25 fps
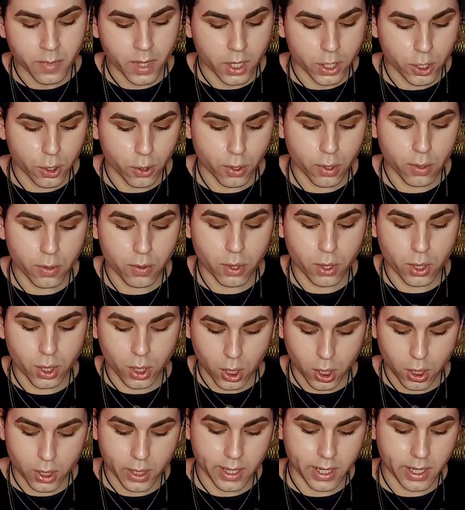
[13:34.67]
You're
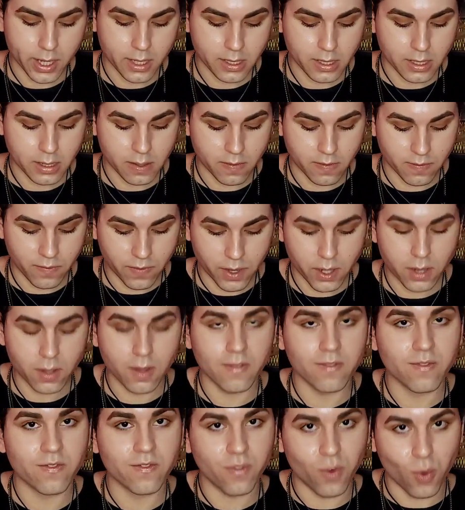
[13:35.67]
looking to fill
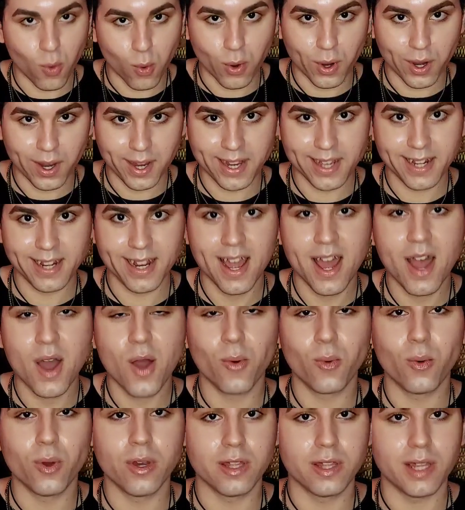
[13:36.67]
a void
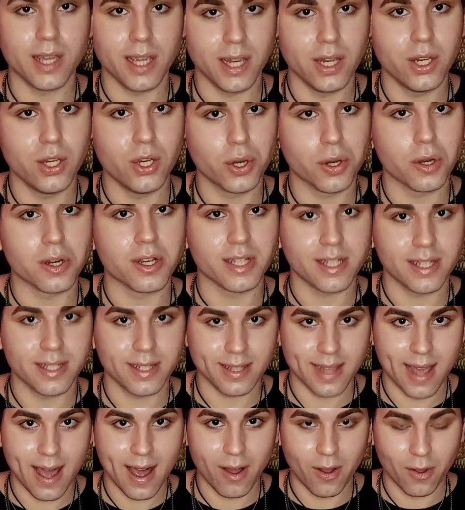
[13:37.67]
within
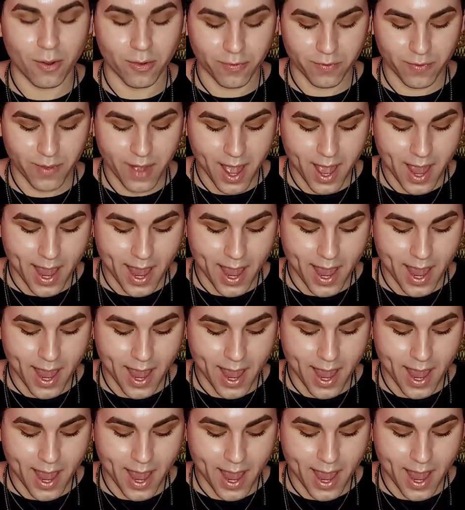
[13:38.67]
yourself,